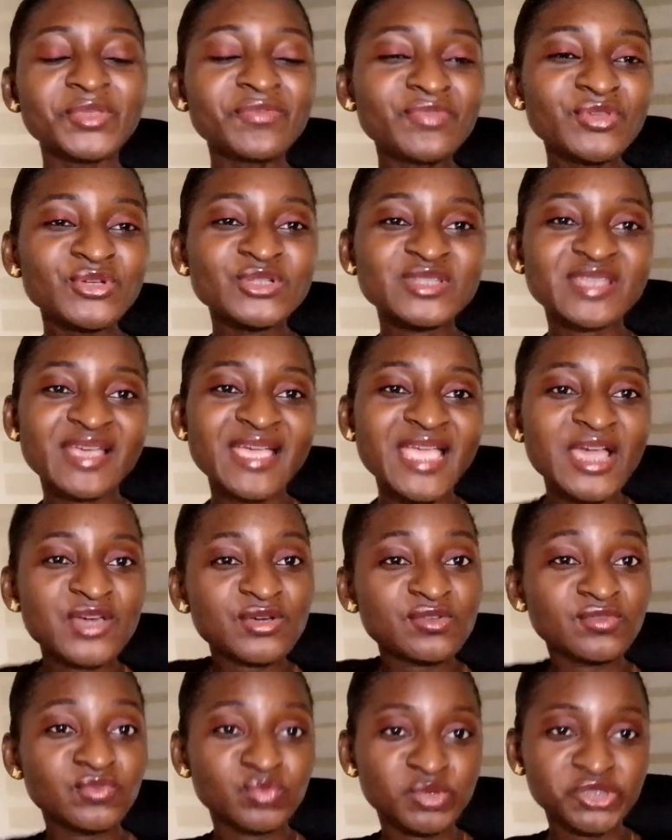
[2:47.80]
if you're
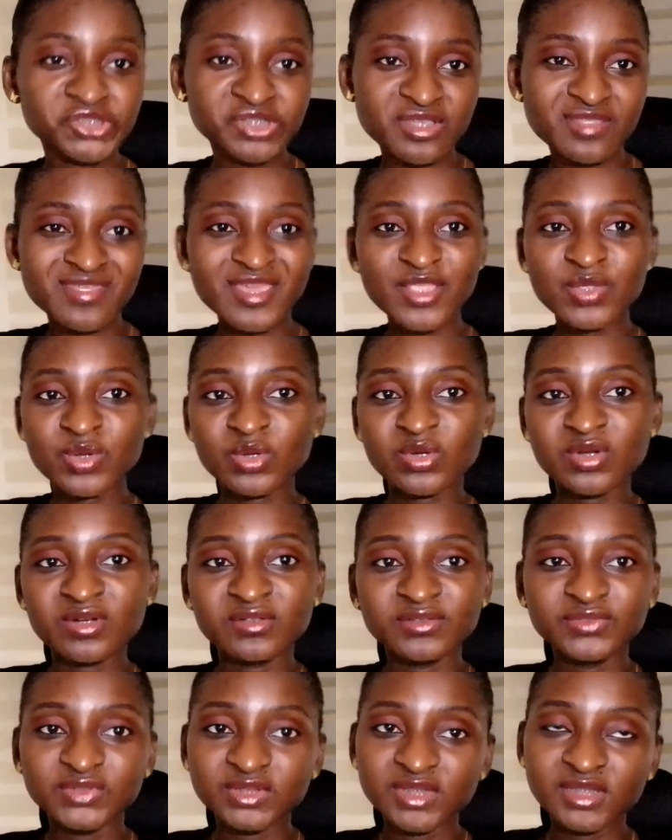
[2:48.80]
tired of wishing that you're
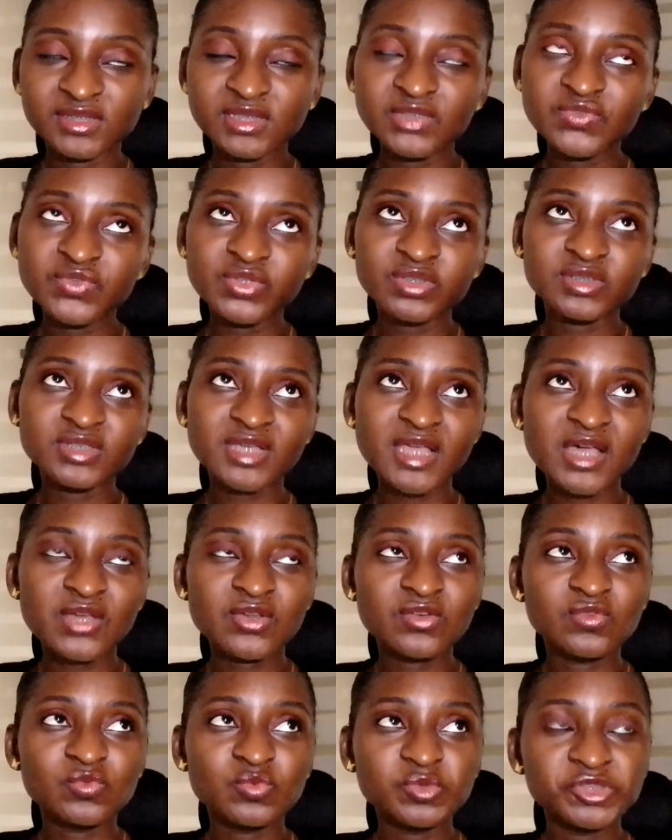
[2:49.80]
confident, if you're
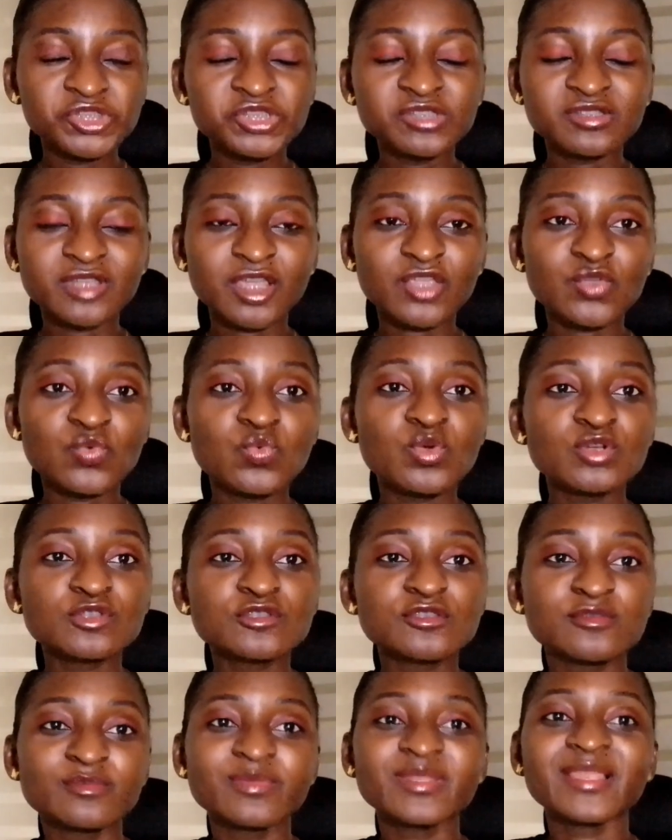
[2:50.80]
tired of wishing that you want
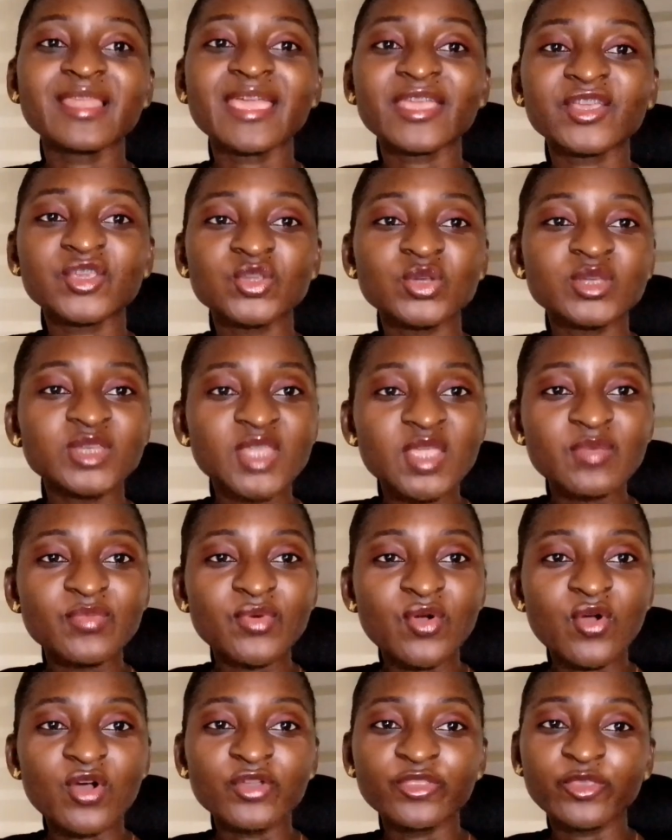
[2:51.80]
to be like your
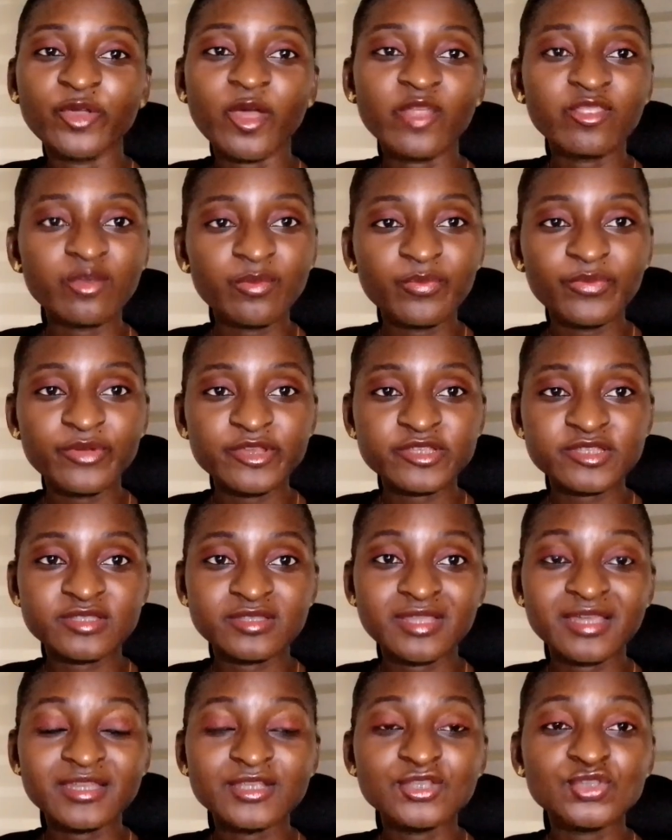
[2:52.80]
neighbor or the other
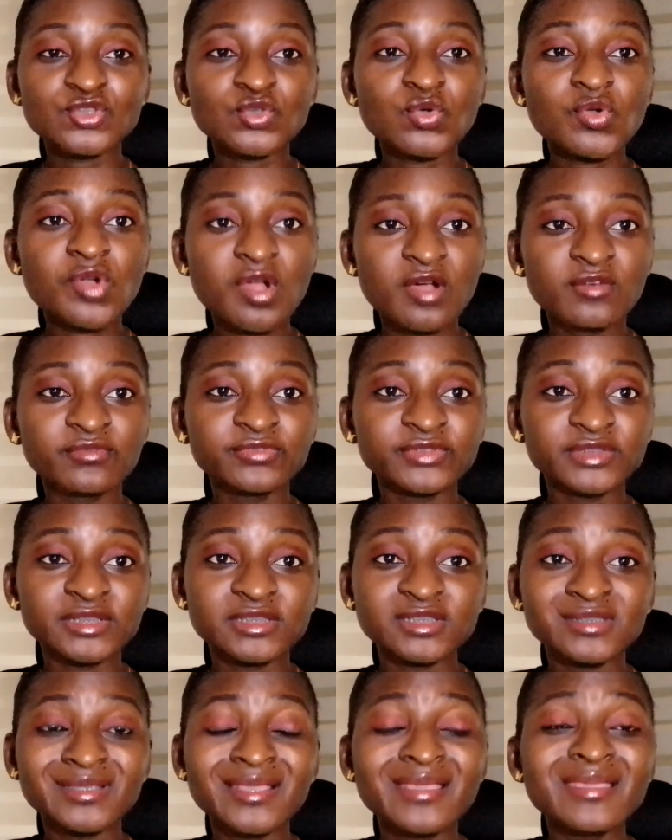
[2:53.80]
person that is so
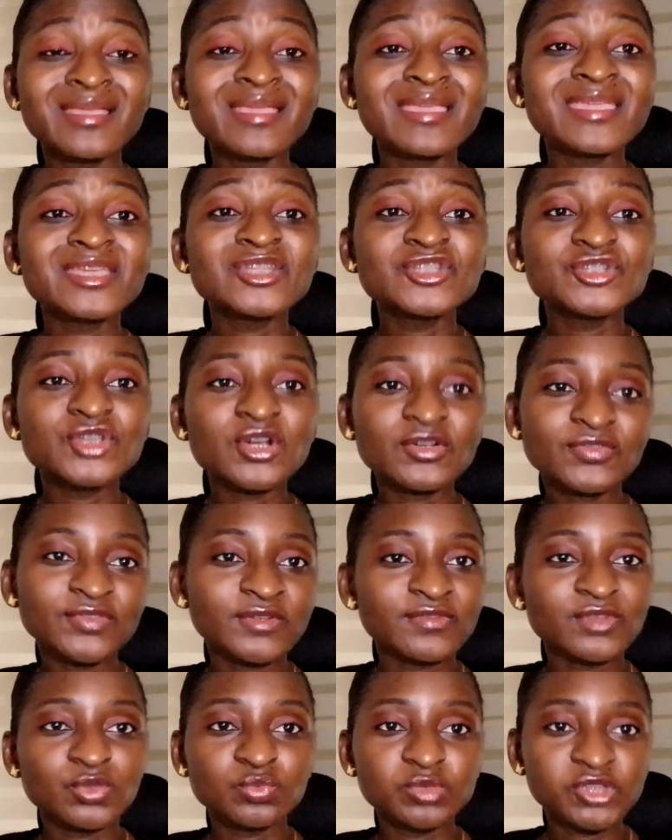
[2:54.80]
confident, enough
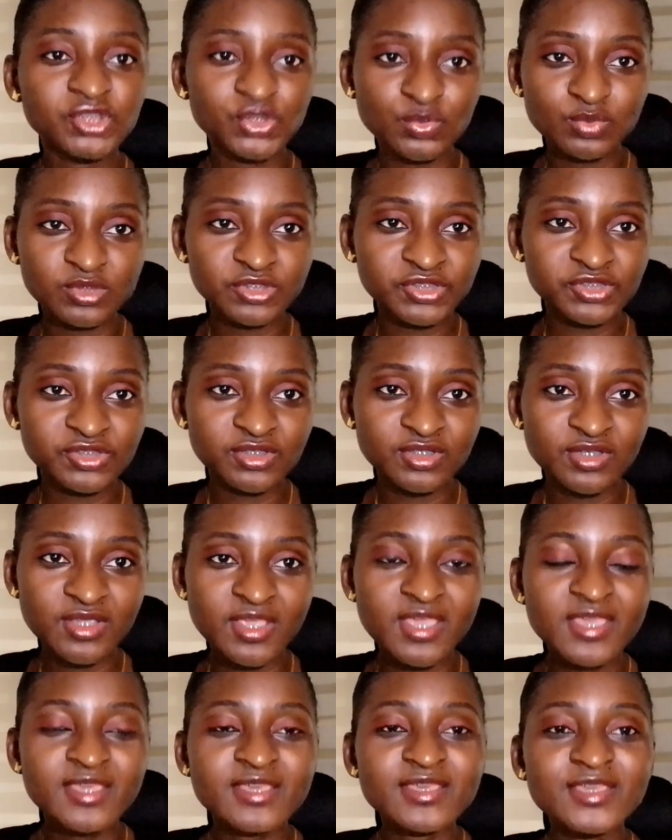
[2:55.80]
of the wishy-washy.
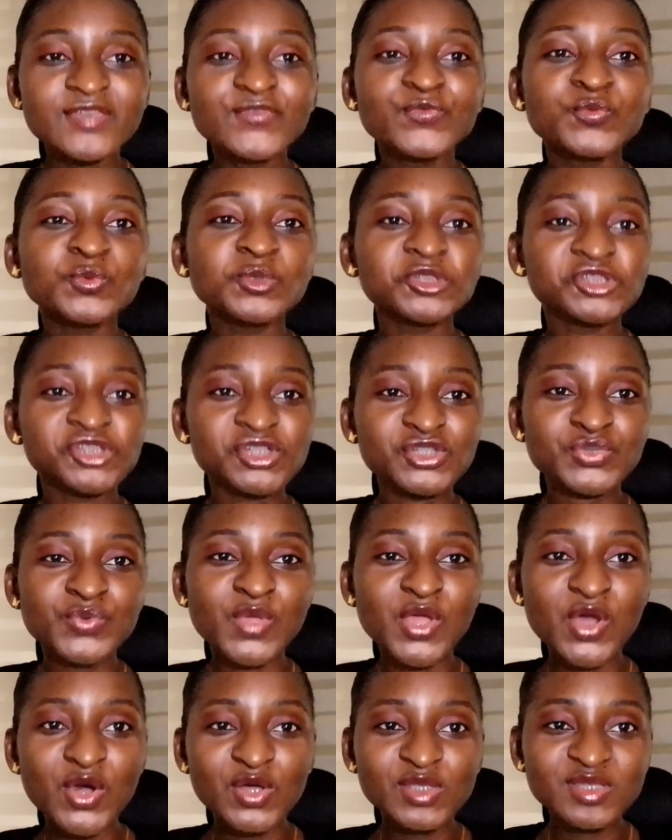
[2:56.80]
If wishes
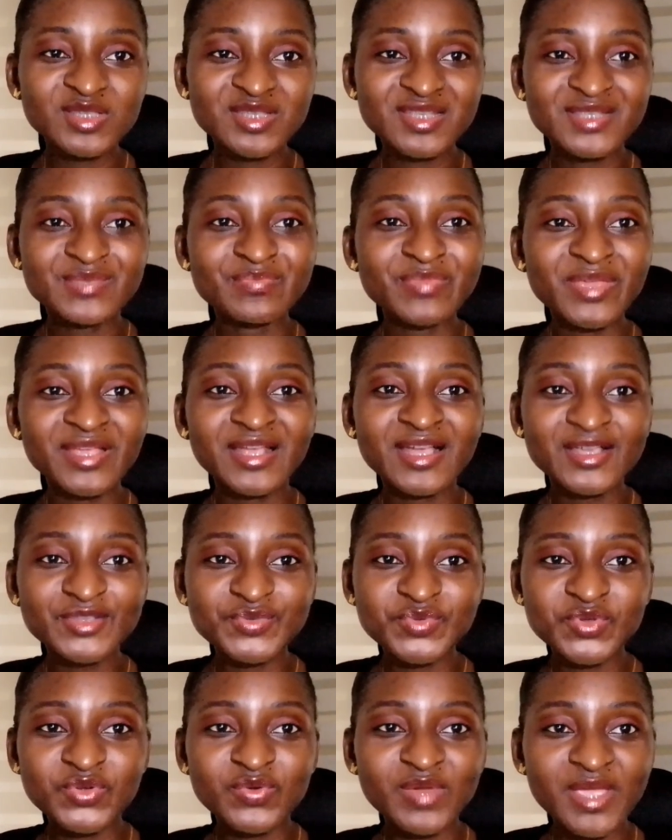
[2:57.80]
were horses, beggars
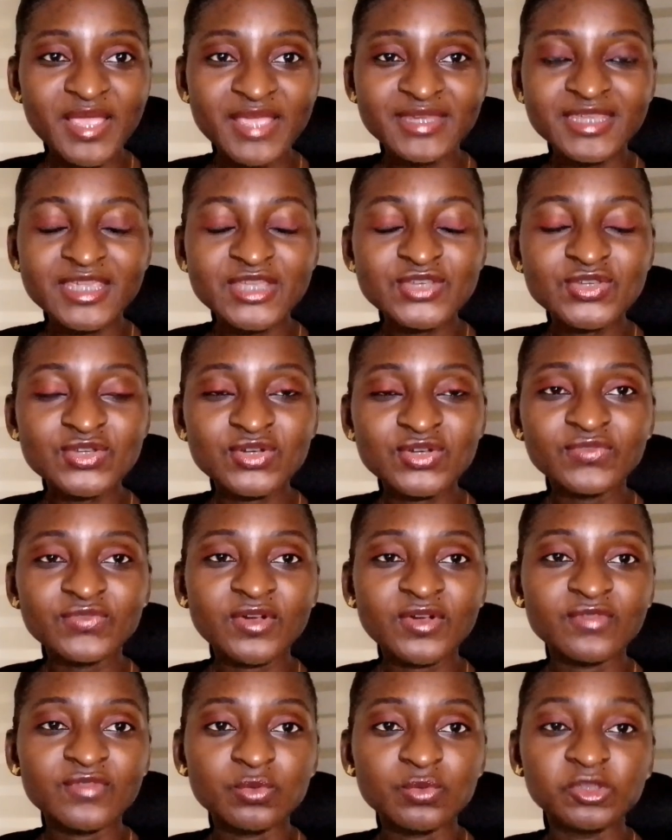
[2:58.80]
will ride. Enough
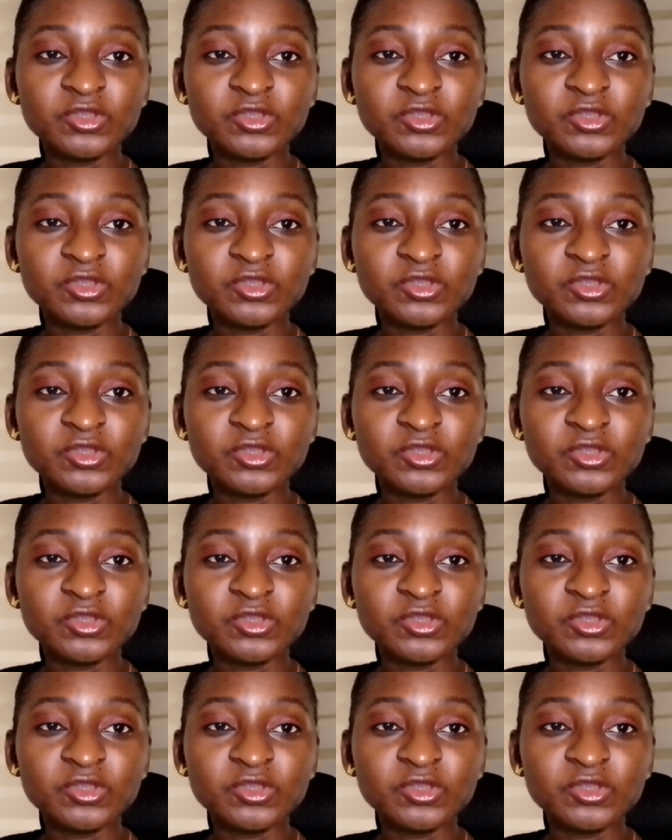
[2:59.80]
of the